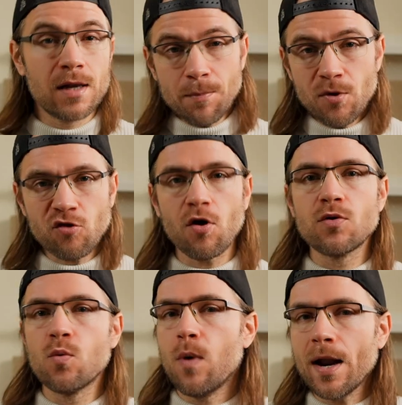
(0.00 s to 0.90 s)
Let me show
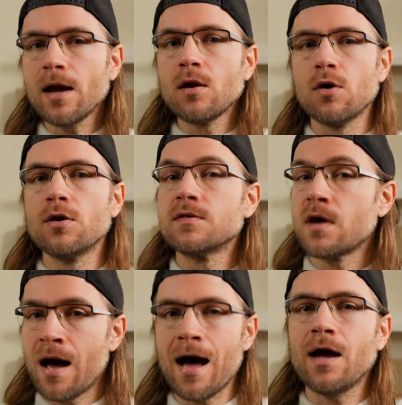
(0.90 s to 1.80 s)
you what I learned the
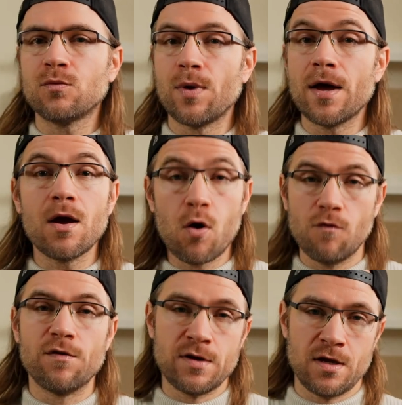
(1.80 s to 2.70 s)
hard way
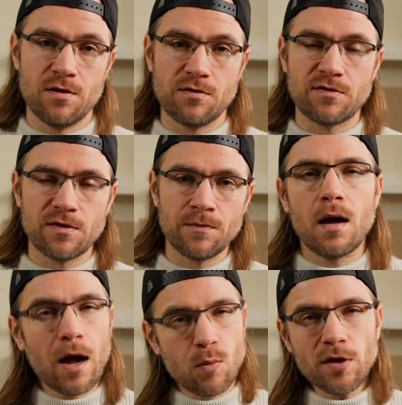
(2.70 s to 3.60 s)
over the years.
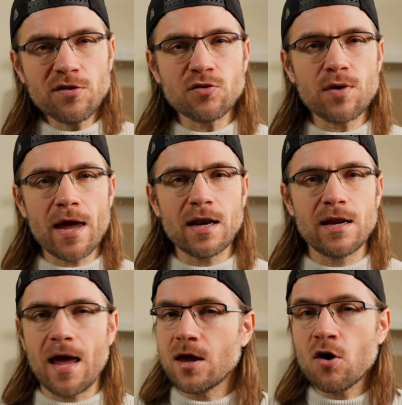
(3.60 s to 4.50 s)
I once
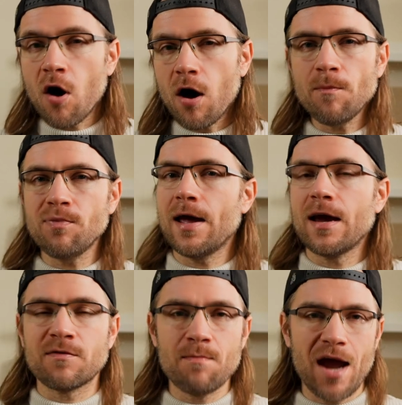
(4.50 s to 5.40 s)
created a
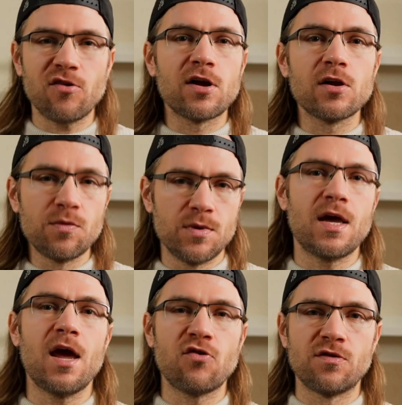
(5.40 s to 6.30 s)
complex magical
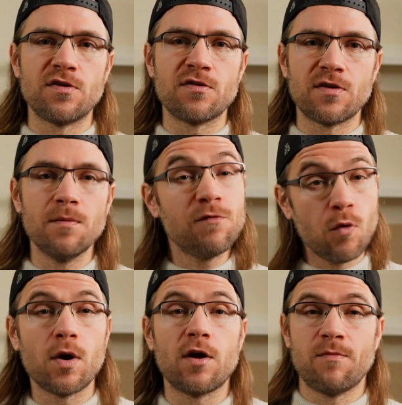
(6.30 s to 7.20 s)
communication system for
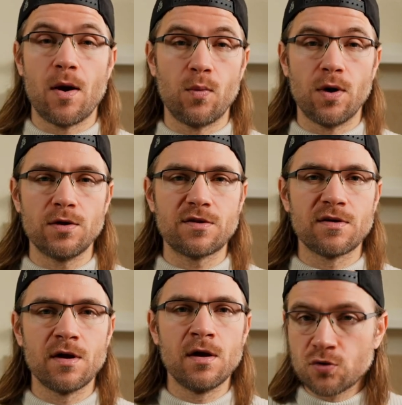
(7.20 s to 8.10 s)
one of my worlds.
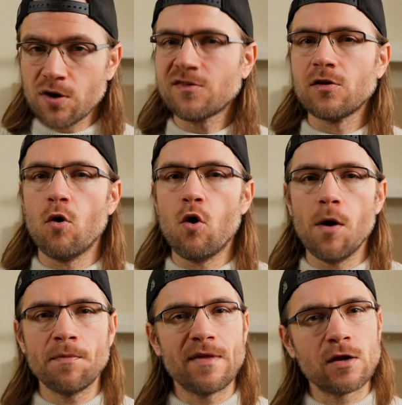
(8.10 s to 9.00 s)
Crystal
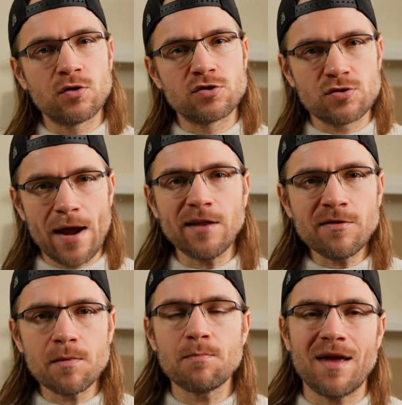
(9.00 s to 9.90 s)
orbs that could
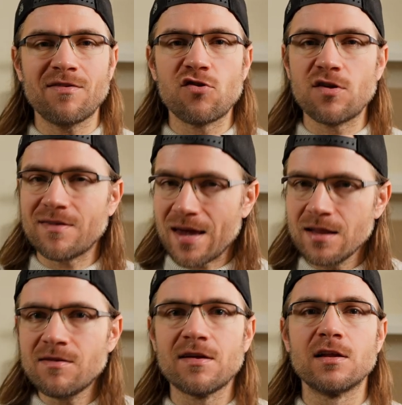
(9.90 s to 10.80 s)
transmit messages
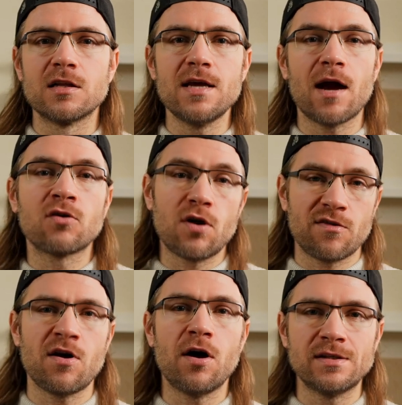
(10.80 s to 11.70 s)
instantly across
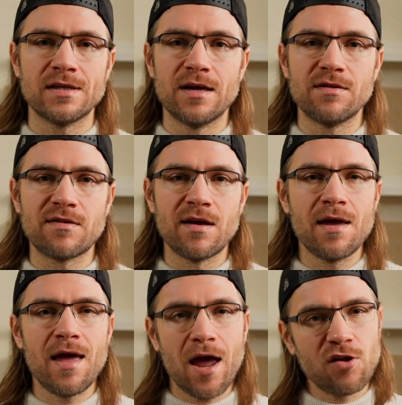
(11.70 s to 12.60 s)
continents,
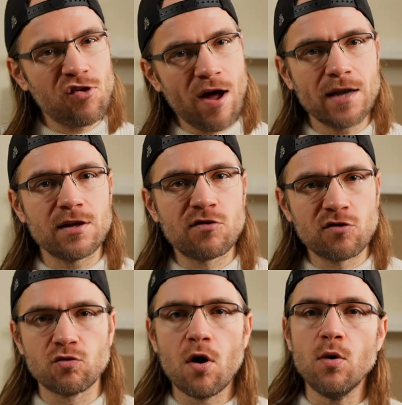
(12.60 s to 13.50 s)
enchanted
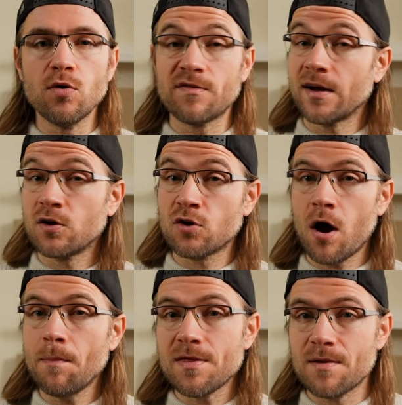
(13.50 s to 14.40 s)
scrolls that could
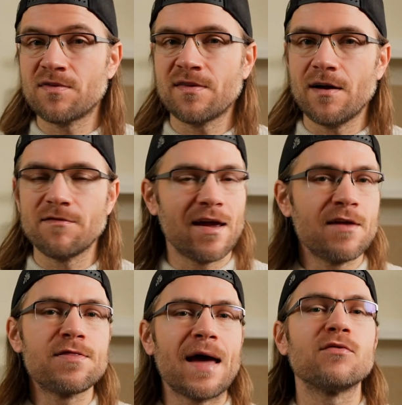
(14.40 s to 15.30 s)
copy themselves
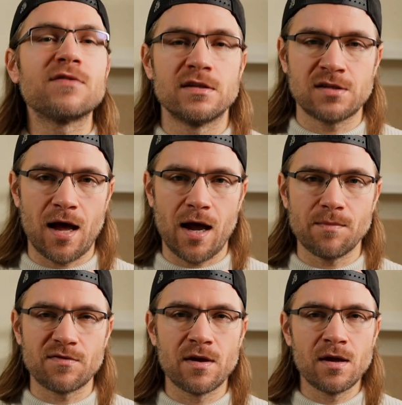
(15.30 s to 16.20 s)
1,000
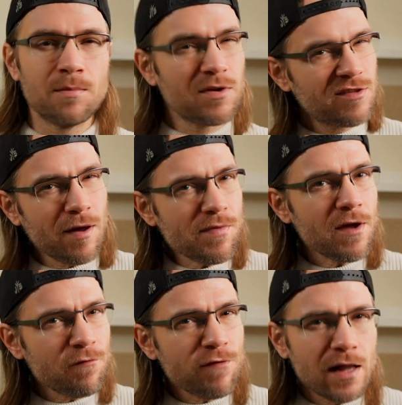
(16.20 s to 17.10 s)
times. But
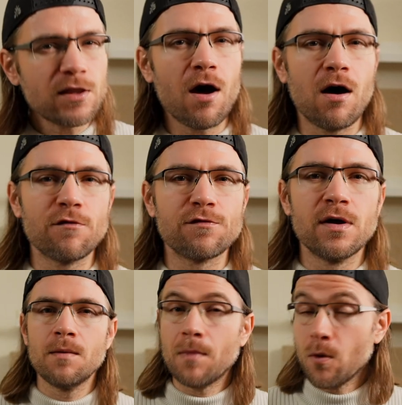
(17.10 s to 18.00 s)
something fell off.
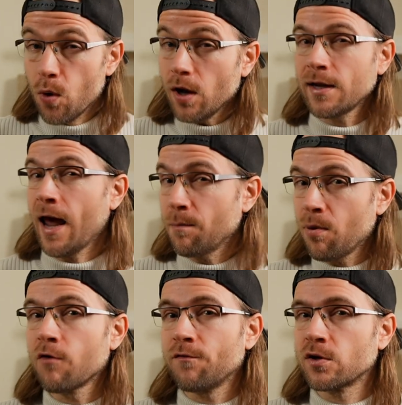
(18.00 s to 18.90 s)
My world had
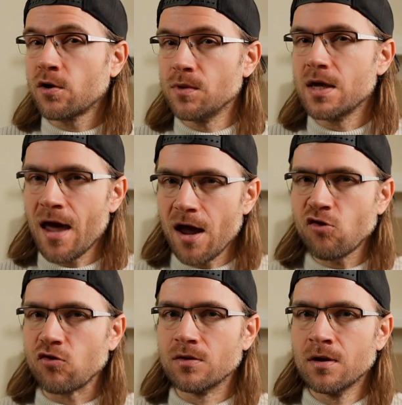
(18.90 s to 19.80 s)
perfect
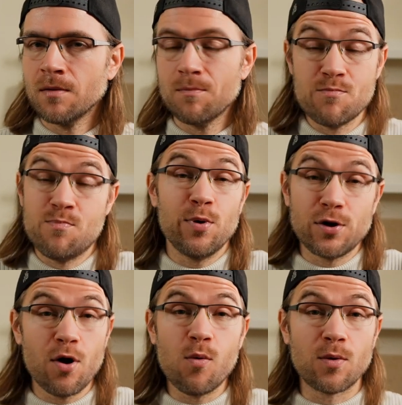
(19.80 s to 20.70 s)
communication, but
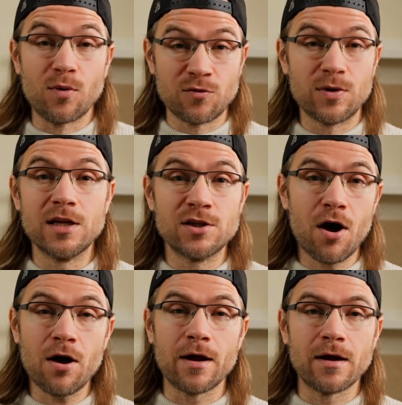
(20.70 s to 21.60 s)
no one was really
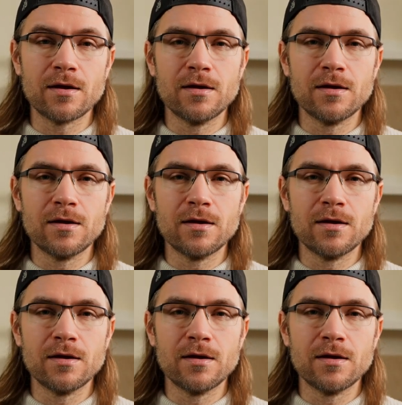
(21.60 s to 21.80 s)
talking.